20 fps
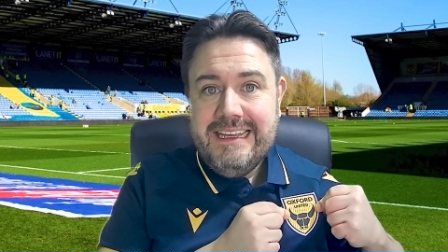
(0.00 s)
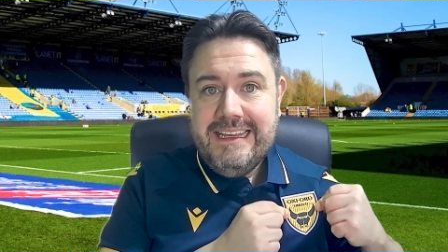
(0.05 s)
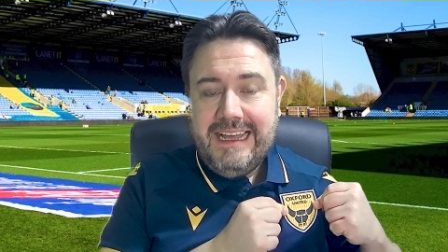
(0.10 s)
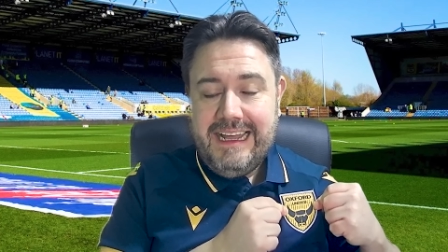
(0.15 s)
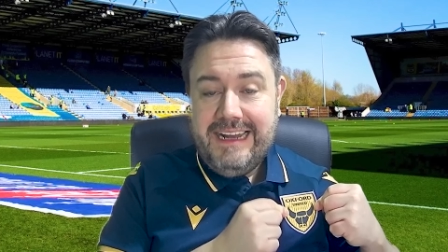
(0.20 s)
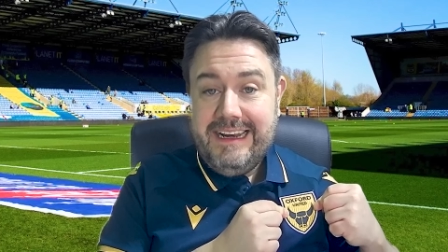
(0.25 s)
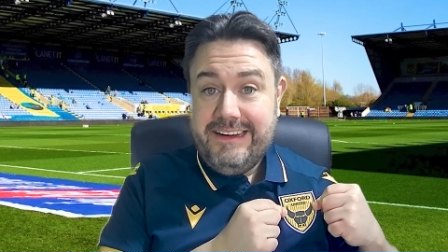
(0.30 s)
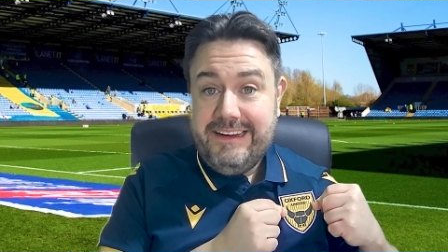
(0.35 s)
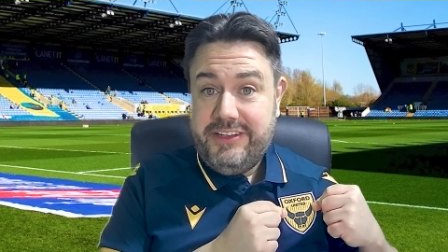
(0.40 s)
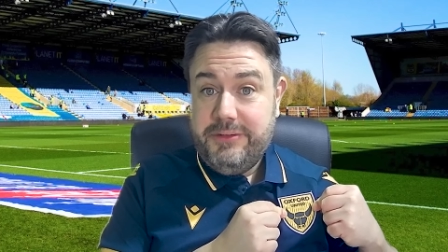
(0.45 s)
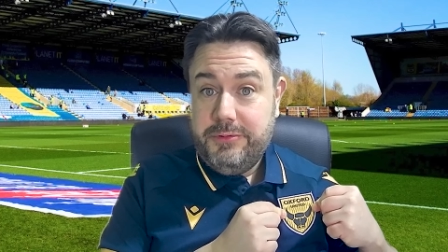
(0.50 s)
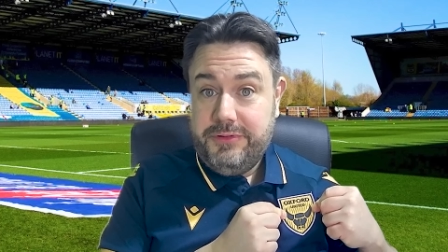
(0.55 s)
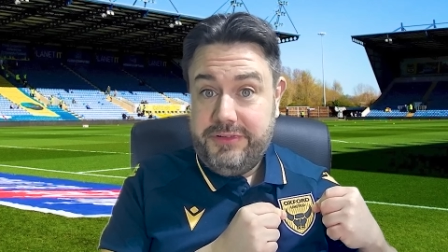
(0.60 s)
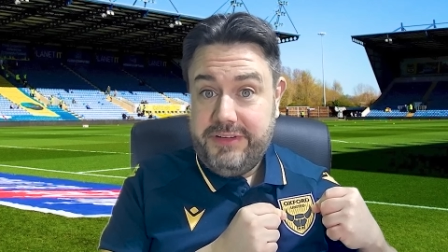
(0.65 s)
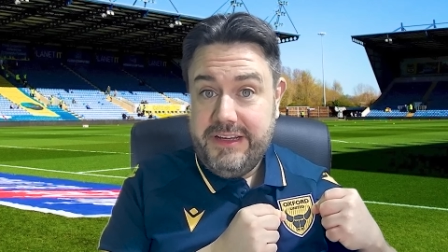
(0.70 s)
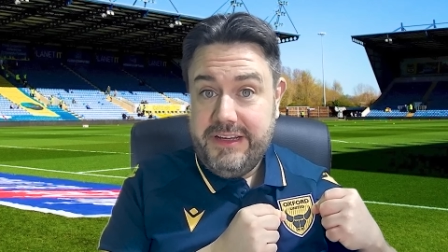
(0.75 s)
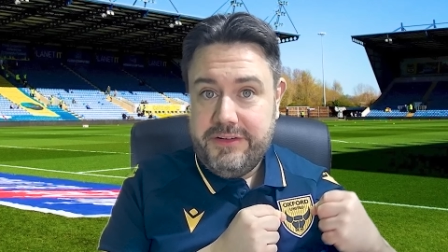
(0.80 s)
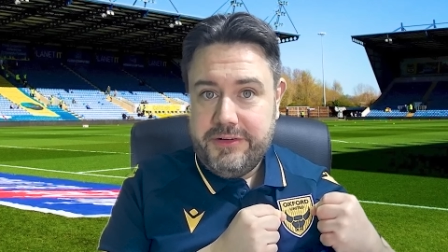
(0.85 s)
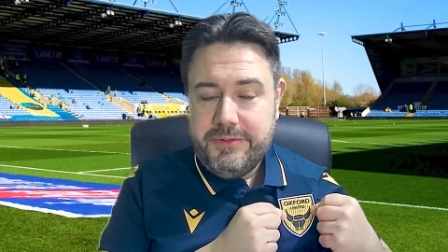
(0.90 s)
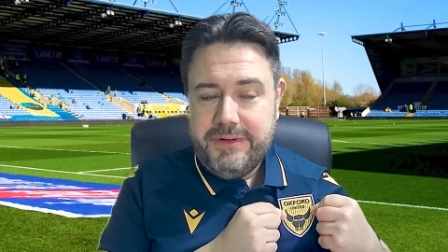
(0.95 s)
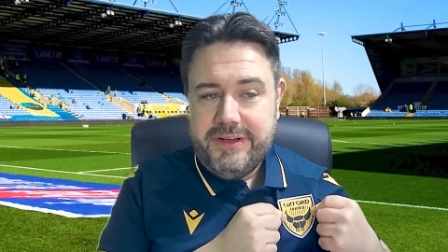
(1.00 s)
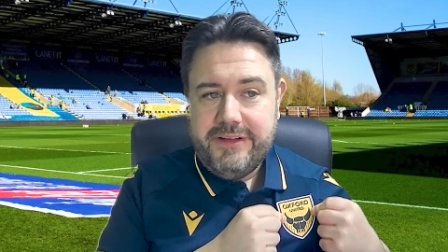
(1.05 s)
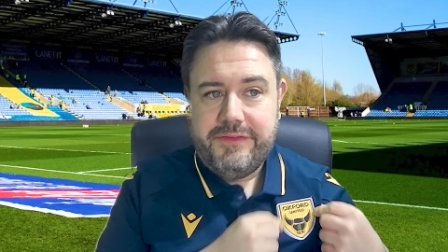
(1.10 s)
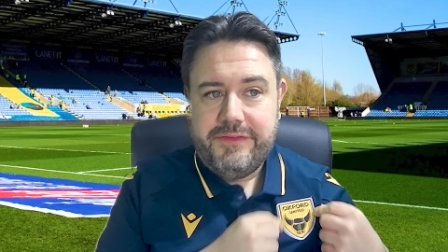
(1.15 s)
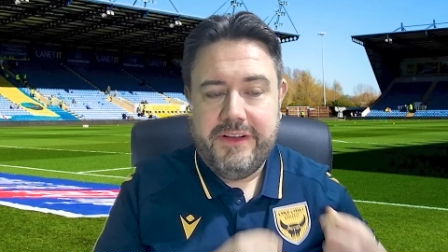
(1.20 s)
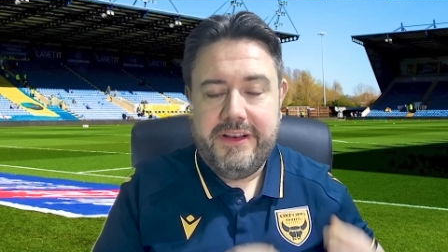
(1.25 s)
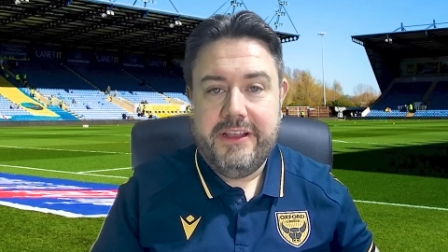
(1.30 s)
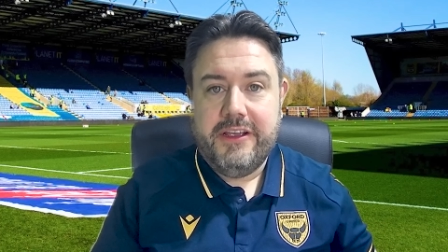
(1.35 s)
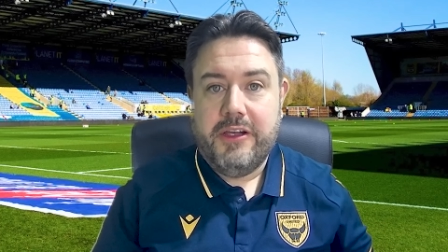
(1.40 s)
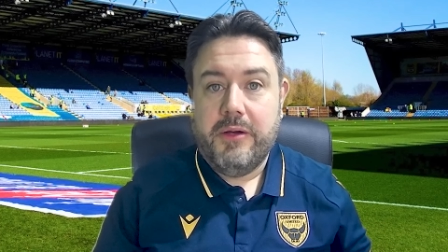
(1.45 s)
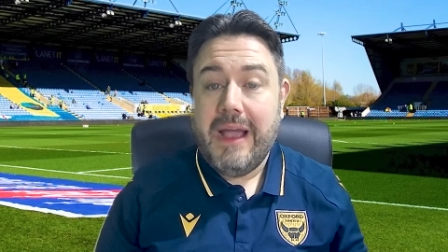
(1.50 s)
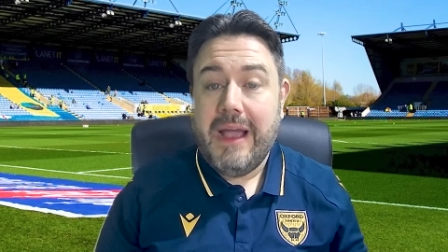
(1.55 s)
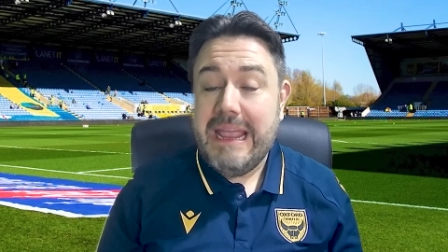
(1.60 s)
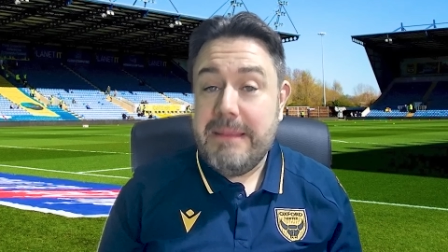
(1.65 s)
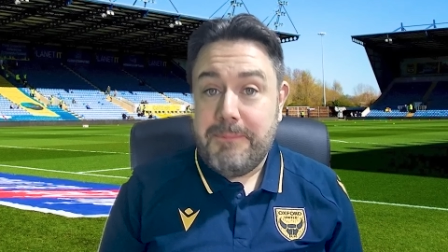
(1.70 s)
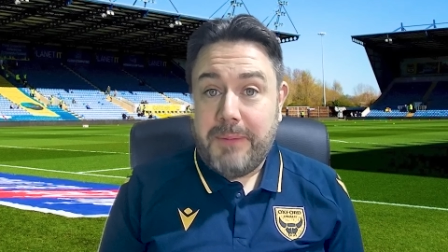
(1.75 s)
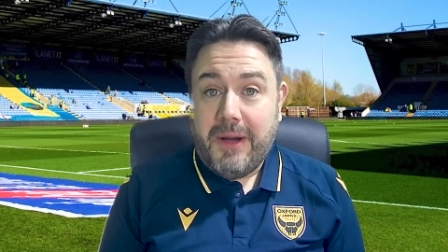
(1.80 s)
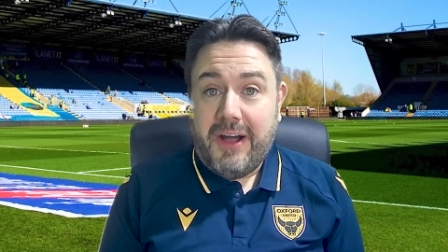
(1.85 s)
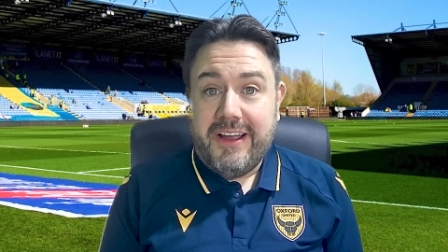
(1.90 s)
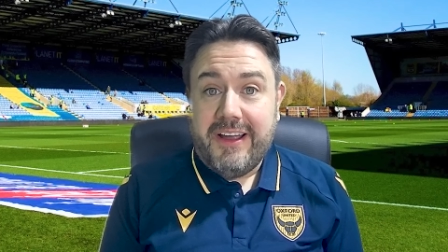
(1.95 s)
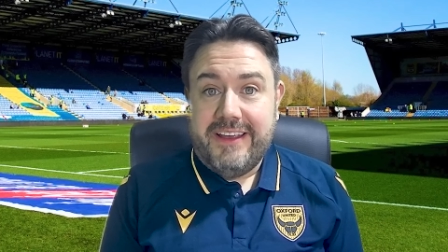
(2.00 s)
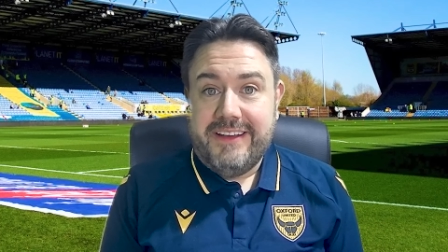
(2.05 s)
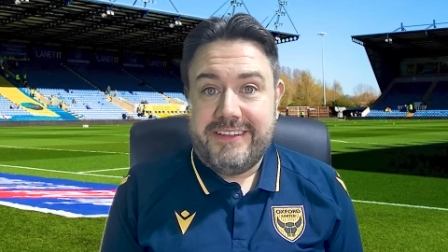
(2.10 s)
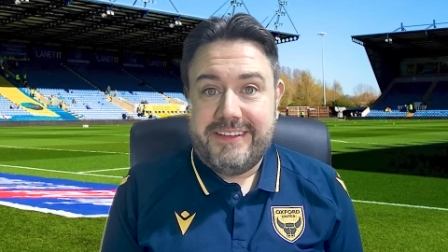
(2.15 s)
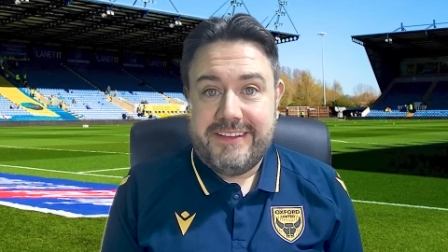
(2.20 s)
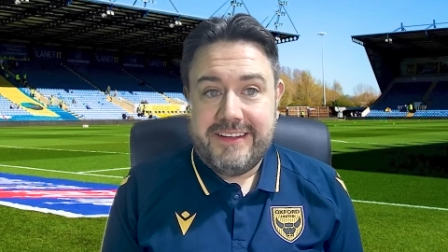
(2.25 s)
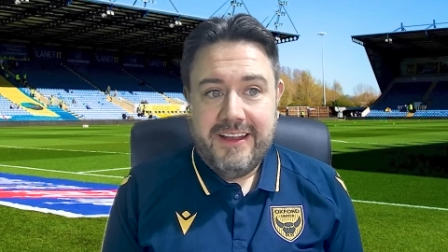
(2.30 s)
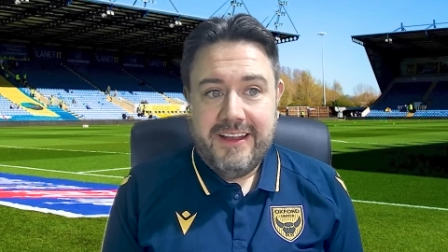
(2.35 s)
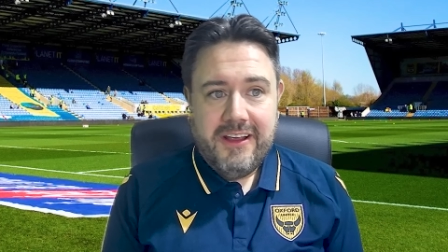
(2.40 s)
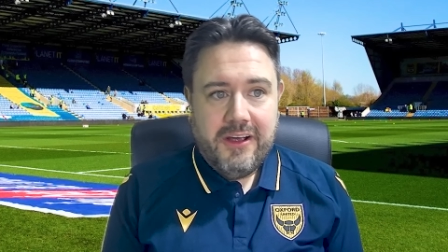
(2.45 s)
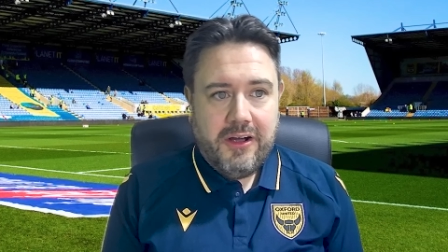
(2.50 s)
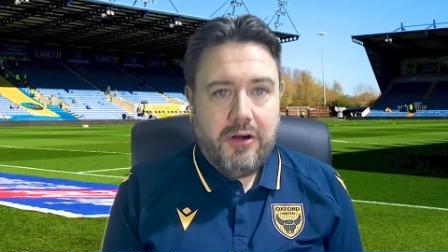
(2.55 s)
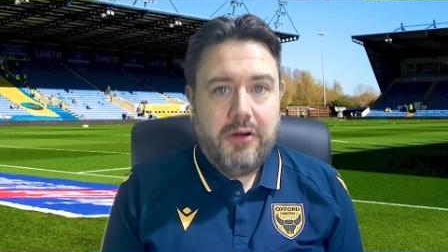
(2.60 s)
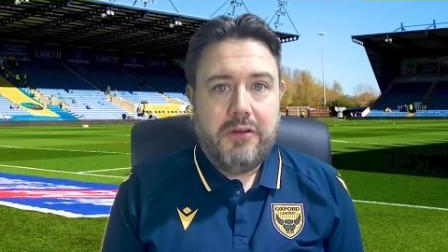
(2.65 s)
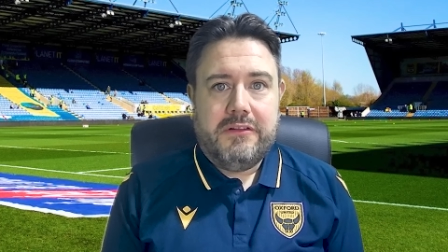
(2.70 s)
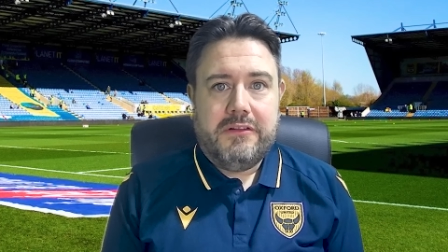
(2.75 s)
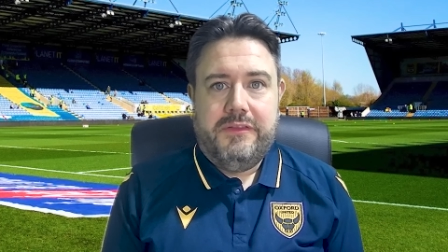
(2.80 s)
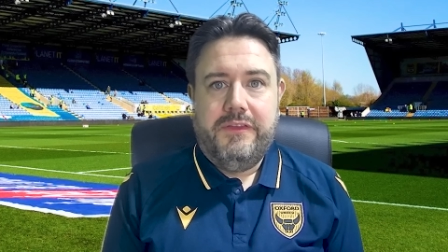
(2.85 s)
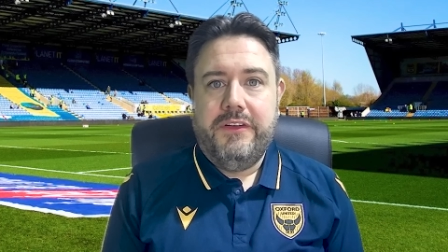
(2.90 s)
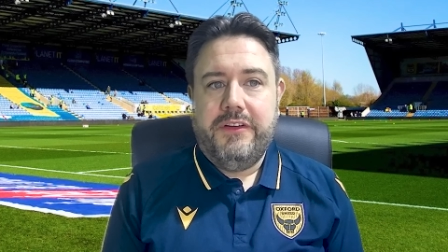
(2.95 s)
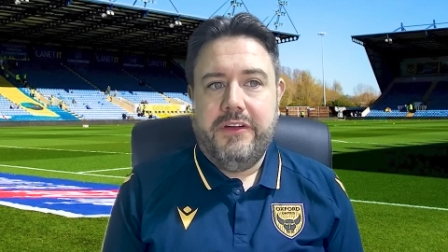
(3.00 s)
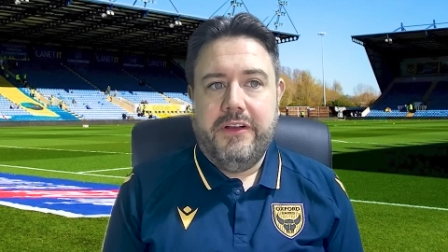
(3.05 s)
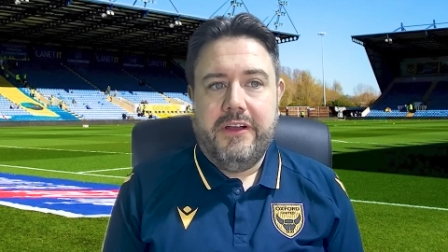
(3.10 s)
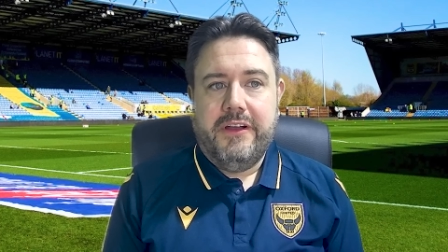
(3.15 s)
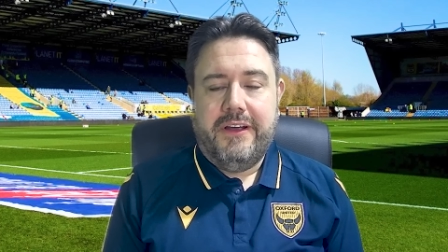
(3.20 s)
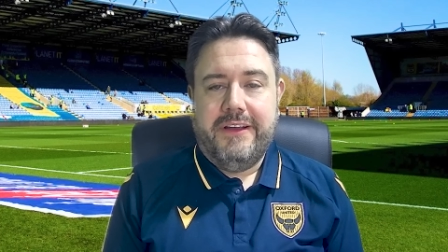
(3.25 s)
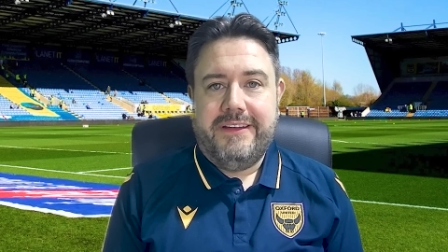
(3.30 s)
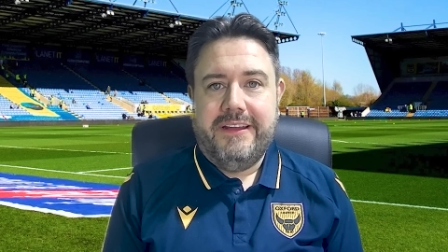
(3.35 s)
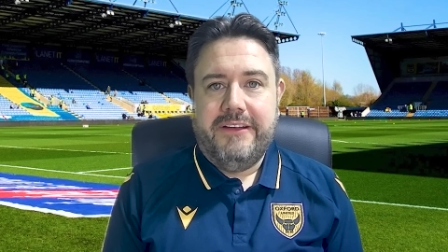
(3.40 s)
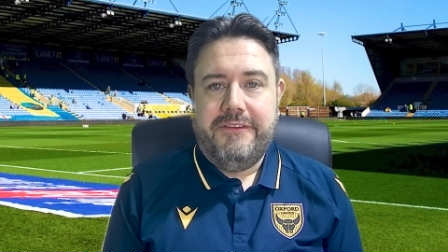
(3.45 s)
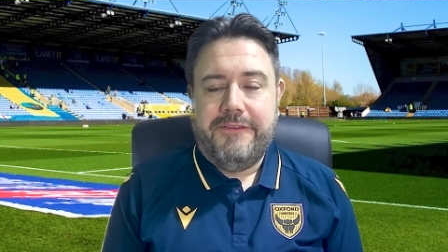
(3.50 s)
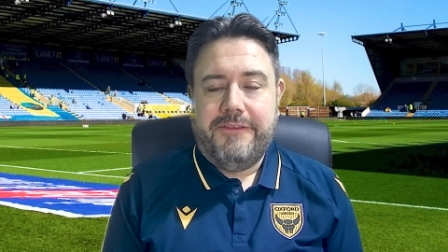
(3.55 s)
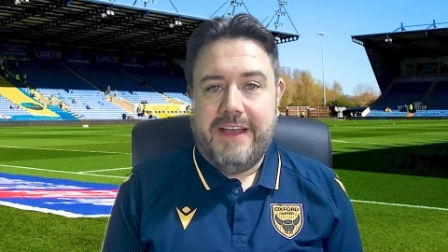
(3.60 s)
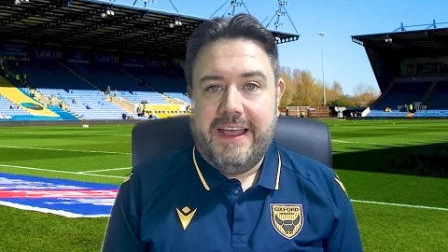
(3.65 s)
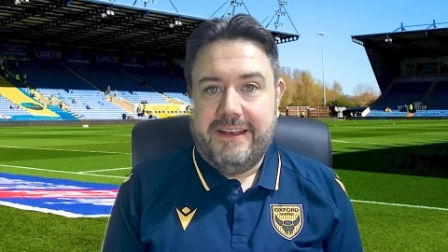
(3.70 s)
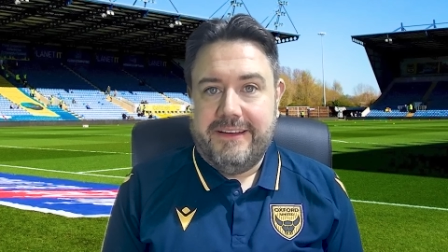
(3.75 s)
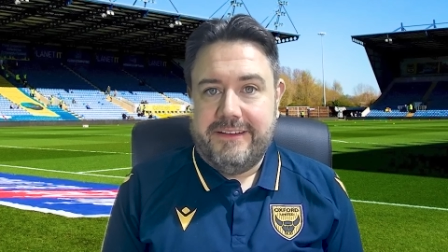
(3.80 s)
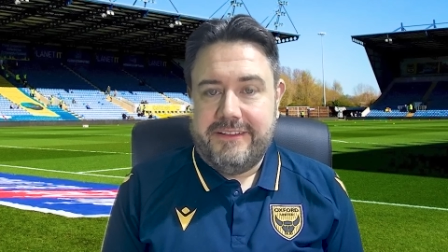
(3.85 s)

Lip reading: and as you will see during this video, a biased Oxford United fan.